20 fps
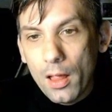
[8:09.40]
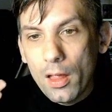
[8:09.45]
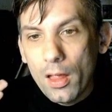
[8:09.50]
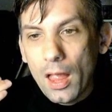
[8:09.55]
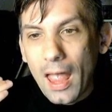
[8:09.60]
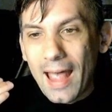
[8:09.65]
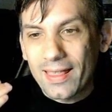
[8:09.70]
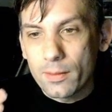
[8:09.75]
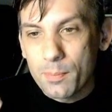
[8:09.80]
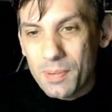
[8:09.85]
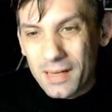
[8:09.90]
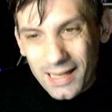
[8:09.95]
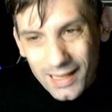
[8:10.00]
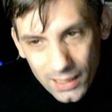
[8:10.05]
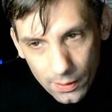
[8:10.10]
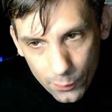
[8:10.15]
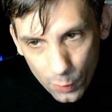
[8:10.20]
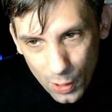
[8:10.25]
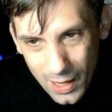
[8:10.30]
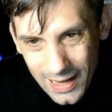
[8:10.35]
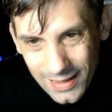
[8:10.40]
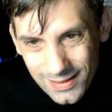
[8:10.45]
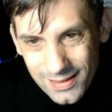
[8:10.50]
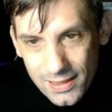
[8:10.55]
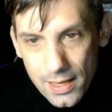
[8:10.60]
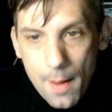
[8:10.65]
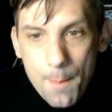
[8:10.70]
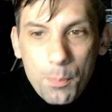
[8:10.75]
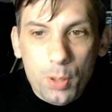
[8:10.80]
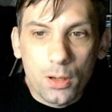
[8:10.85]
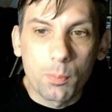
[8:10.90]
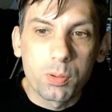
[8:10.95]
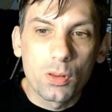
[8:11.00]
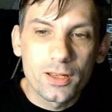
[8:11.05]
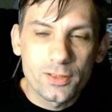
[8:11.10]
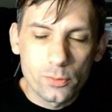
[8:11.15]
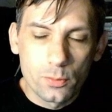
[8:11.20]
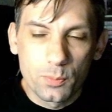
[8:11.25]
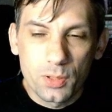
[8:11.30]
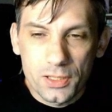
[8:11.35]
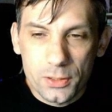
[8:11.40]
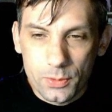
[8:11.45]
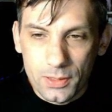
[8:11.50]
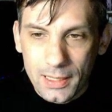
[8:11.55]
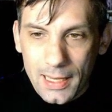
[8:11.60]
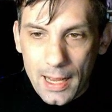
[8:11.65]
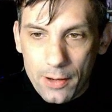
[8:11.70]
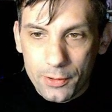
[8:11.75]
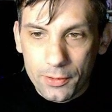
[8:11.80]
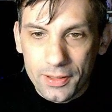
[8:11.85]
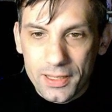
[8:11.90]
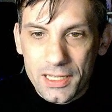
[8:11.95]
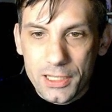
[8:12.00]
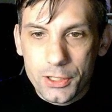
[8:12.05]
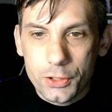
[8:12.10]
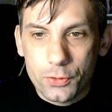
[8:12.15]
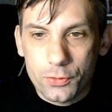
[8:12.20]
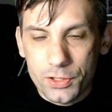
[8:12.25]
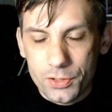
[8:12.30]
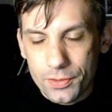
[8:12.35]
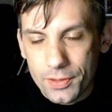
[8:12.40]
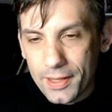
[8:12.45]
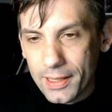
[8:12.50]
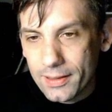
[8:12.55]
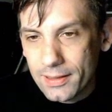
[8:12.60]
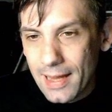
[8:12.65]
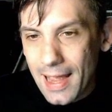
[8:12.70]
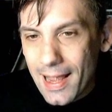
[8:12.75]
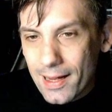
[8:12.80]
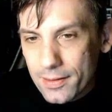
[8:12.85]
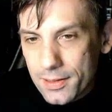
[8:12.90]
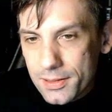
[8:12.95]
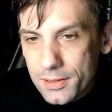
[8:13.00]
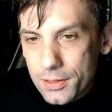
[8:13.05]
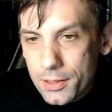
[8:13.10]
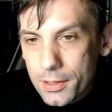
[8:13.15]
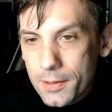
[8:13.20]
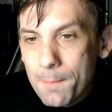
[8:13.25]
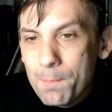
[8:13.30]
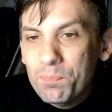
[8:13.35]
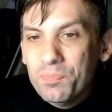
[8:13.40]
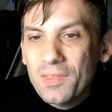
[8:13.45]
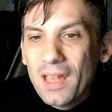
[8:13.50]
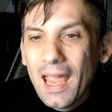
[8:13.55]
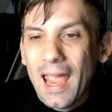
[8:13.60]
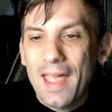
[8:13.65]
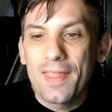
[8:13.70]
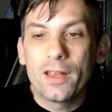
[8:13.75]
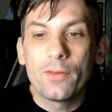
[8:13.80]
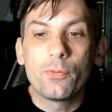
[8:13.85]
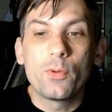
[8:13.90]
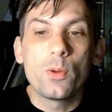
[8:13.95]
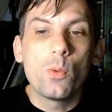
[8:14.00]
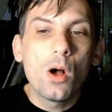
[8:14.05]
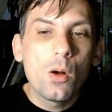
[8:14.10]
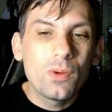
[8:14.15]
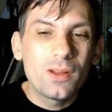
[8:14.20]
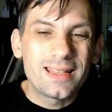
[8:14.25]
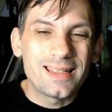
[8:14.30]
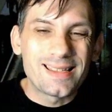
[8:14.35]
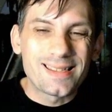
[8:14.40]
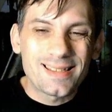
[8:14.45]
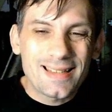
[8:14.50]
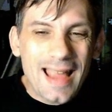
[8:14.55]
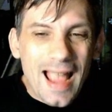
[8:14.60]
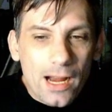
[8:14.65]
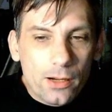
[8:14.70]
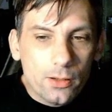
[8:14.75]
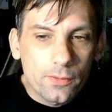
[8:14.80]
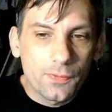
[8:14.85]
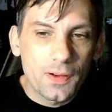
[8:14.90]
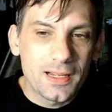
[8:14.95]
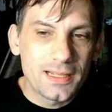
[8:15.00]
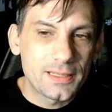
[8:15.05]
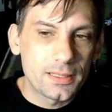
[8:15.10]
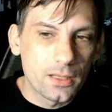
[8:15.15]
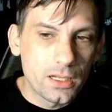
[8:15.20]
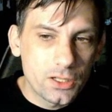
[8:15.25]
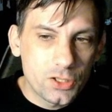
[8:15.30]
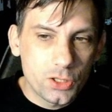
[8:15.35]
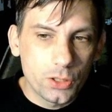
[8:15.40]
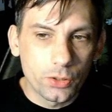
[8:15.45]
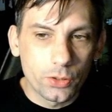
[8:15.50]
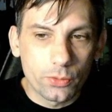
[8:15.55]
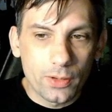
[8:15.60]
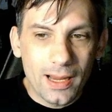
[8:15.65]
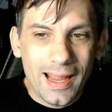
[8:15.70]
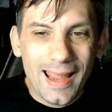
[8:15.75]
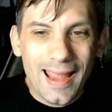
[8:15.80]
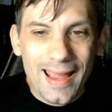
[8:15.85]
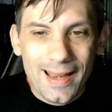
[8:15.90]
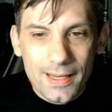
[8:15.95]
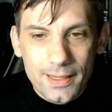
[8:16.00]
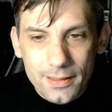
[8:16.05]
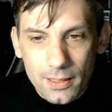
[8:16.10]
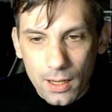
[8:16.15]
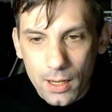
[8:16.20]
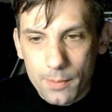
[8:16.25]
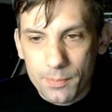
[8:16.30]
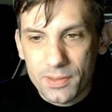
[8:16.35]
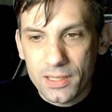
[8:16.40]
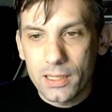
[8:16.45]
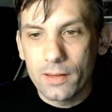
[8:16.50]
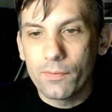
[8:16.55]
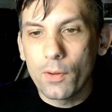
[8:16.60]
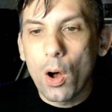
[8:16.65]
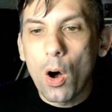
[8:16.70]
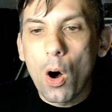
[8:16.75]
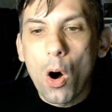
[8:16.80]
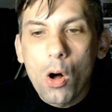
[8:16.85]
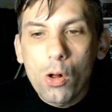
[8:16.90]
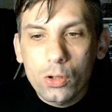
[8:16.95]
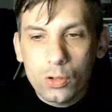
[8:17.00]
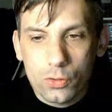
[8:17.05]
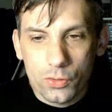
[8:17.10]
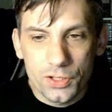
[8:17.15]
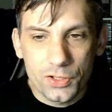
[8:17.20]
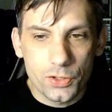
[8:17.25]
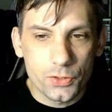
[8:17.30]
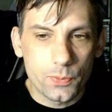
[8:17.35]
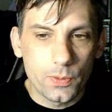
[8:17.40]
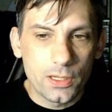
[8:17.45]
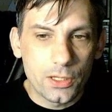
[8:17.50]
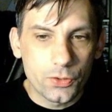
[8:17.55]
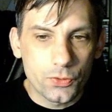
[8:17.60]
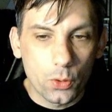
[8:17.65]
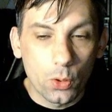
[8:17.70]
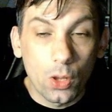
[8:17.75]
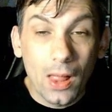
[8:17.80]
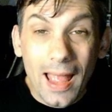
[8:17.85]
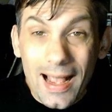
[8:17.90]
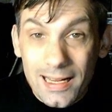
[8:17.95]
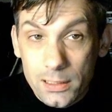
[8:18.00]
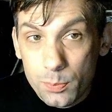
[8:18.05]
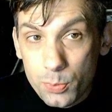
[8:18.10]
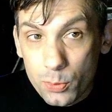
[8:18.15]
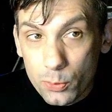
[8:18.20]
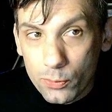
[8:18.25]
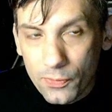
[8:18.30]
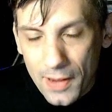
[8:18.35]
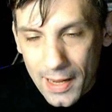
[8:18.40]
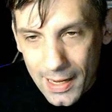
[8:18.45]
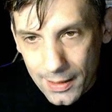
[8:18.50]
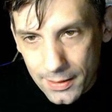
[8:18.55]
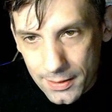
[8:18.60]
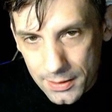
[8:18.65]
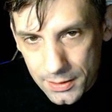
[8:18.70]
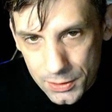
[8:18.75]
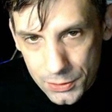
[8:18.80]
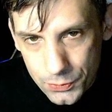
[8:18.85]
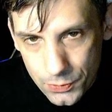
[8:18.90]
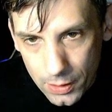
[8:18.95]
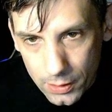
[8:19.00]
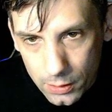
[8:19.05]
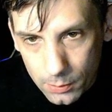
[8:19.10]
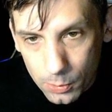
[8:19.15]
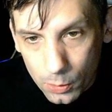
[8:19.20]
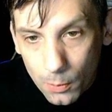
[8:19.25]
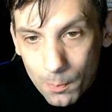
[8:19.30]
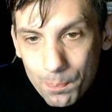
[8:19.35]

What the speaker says: At the beginning of your end step, put a +1/+1 counter on each creature that attacked this turn. And then if we want, we can sacrifice Light Shield Array at any time to give all creatures we control hexproof and indestructible.